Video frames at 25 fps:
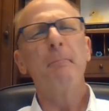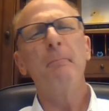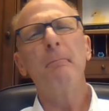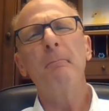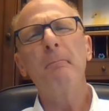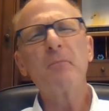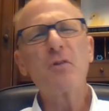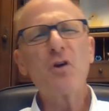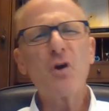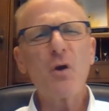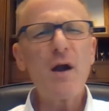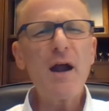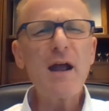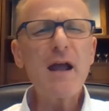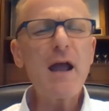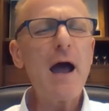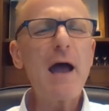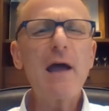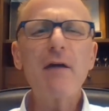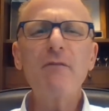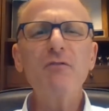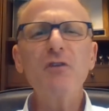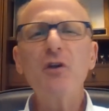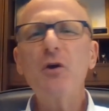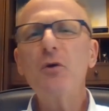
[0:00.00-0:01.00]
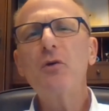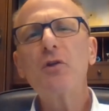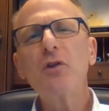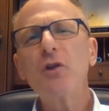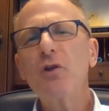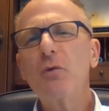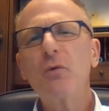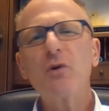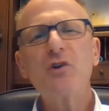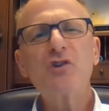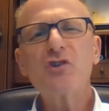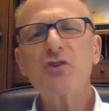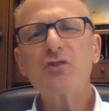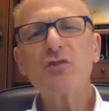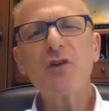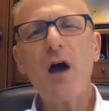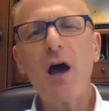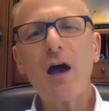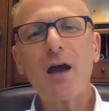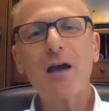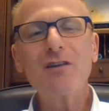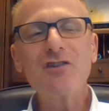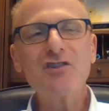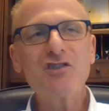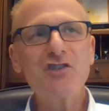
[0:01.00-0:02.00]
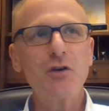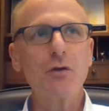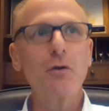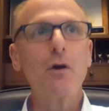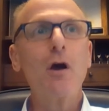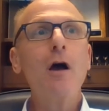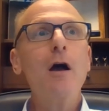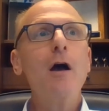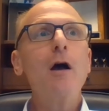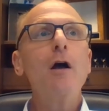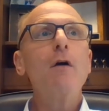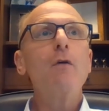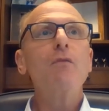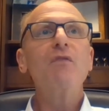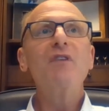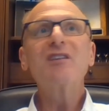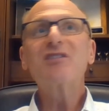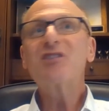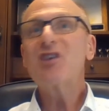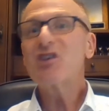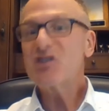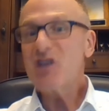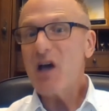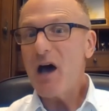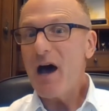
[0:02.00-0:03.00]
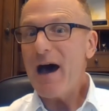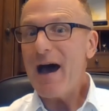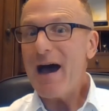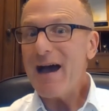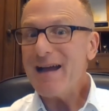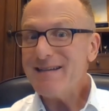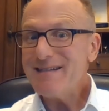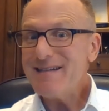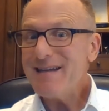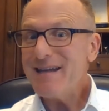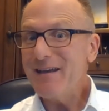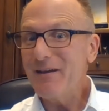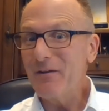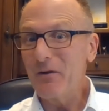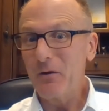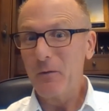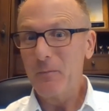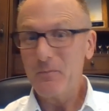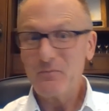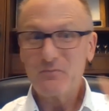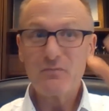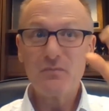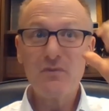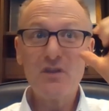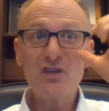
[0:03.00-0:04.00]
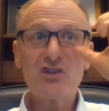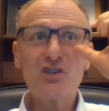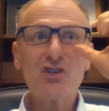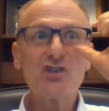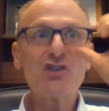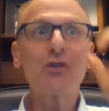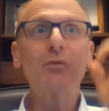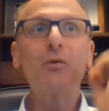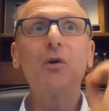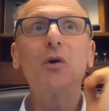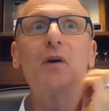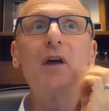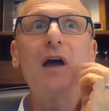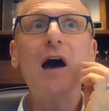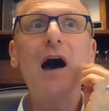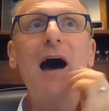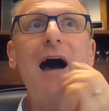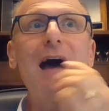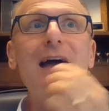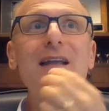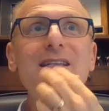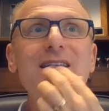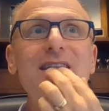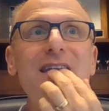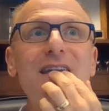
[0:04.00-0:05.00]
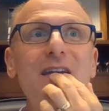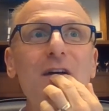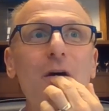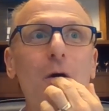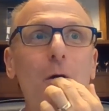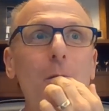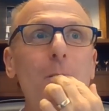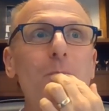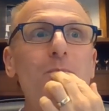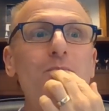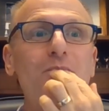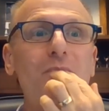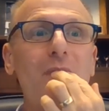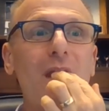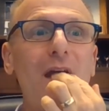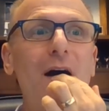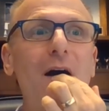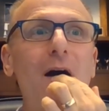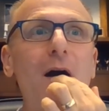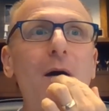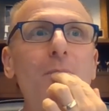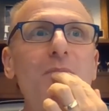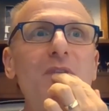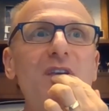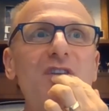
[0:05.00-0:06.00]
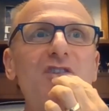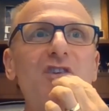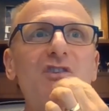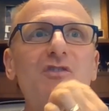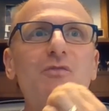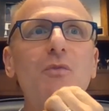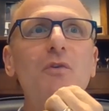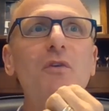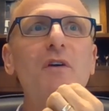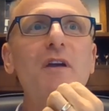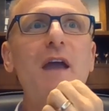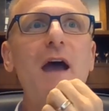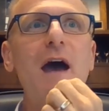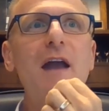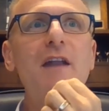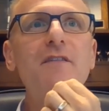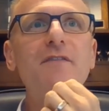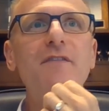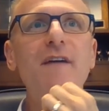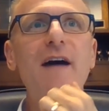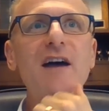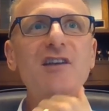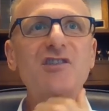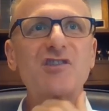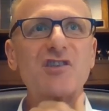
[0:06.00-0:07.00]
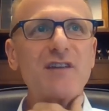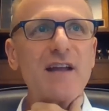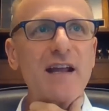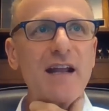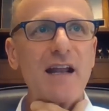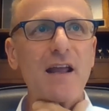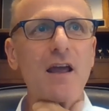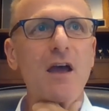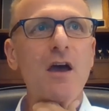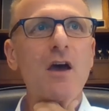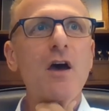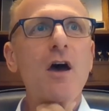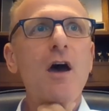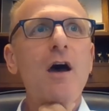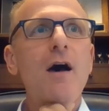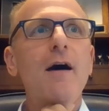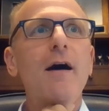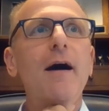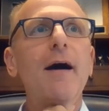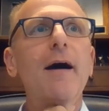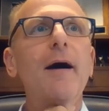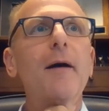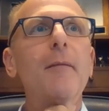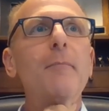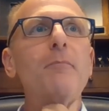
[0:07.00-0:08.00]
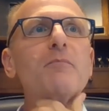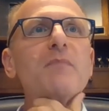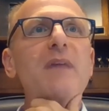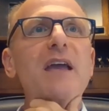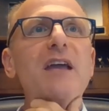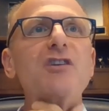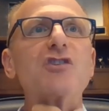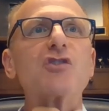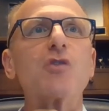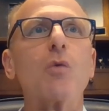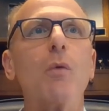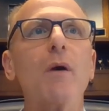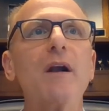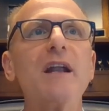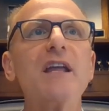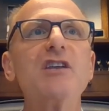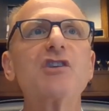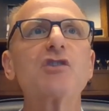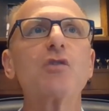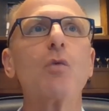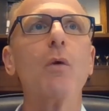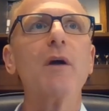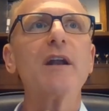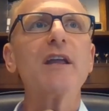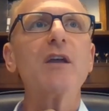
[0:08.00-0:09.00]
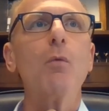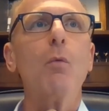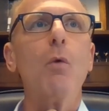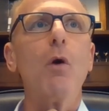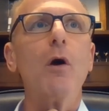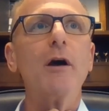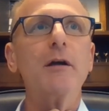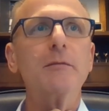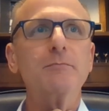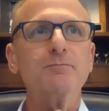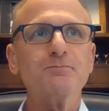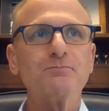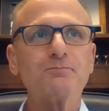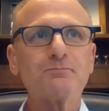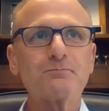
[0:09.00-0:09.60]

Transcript: Craig, I have no clue what you're talking to. This is a hot deal. This is a really hot deal. This is really kind of fascinating. In 2021,